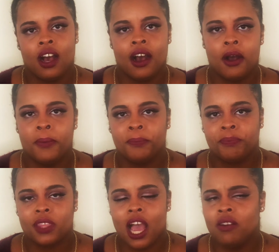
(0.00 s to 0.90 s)
I
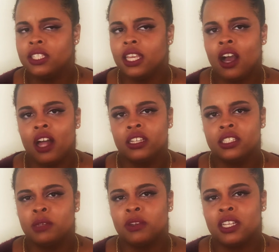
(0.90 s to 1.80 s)
would say
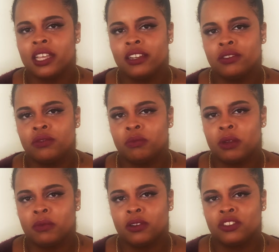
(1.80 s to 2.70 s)
Hollister, because I do
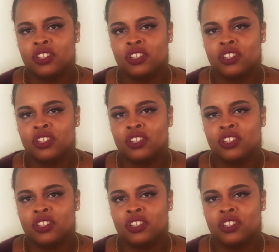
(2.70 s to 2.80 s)
remember